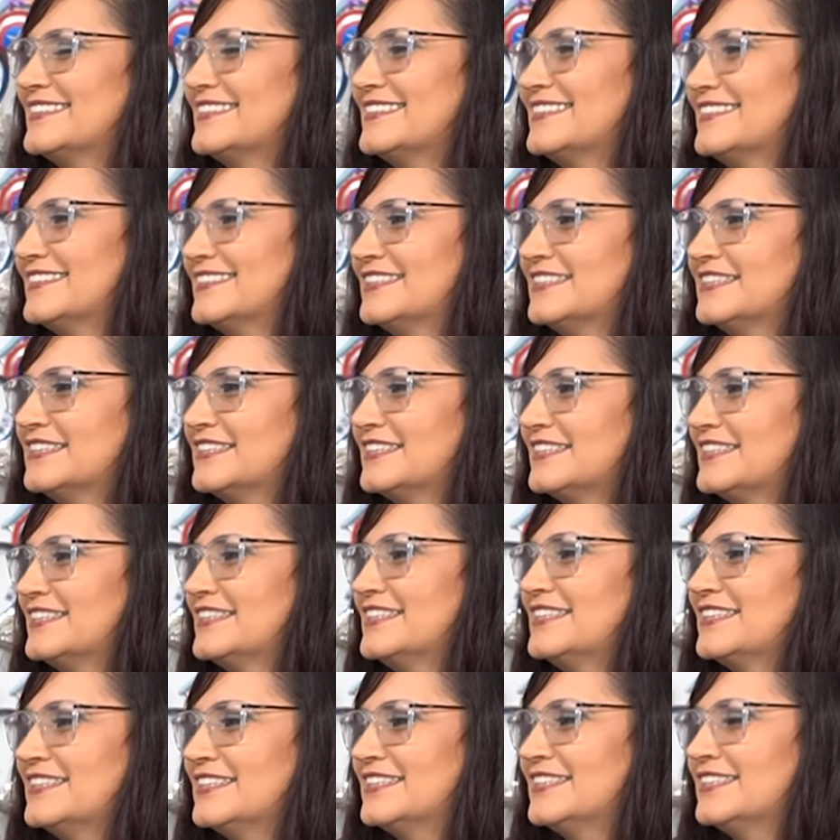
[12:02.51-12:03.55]

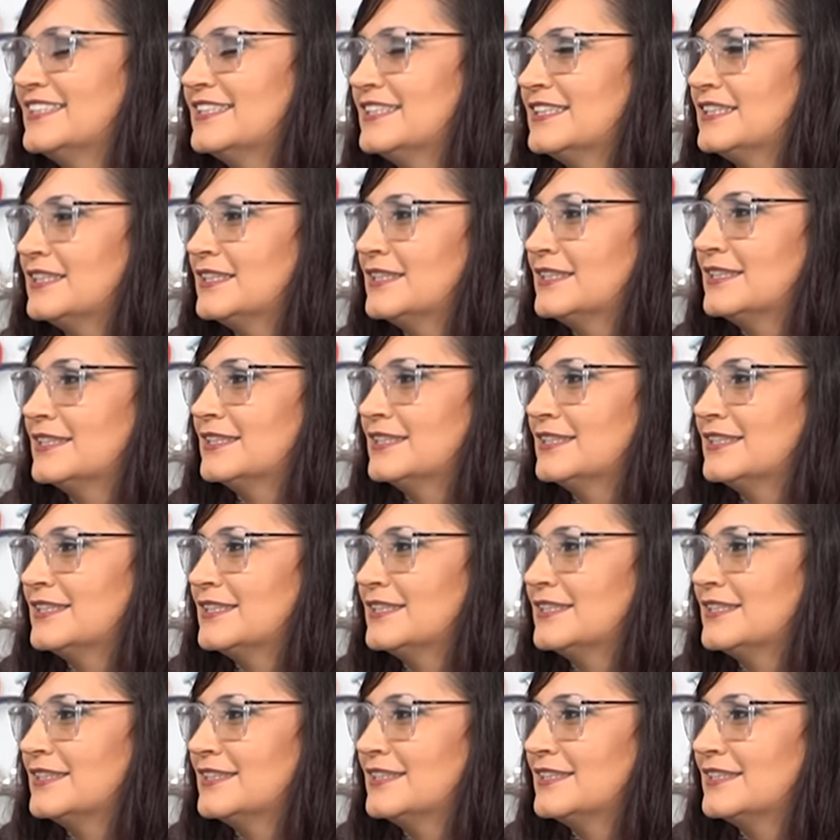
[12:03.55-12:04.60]

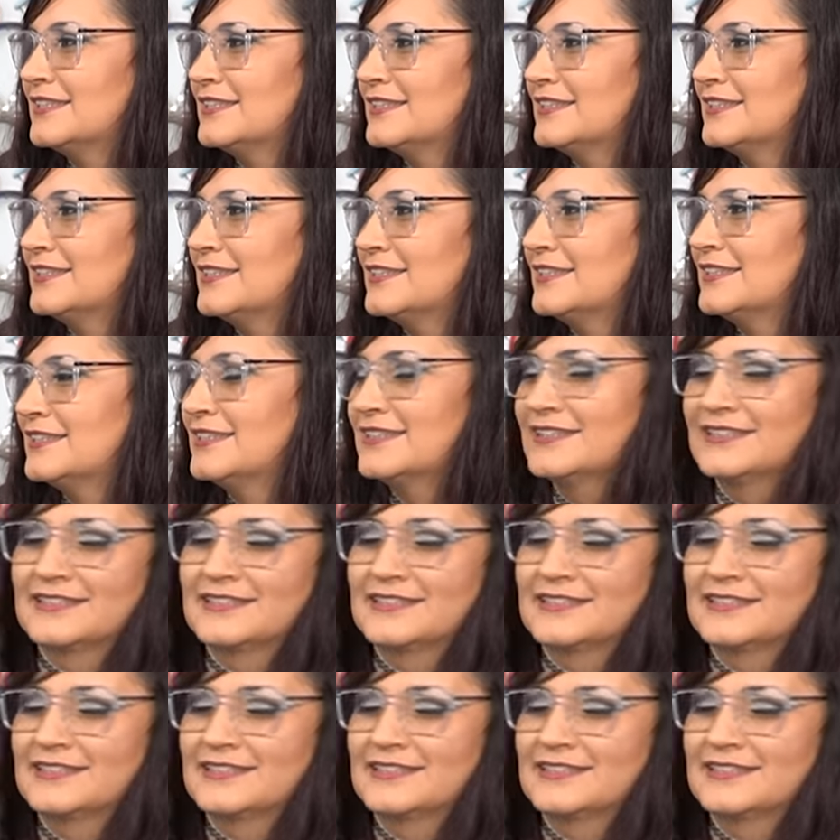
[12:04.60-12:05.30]
[no speech]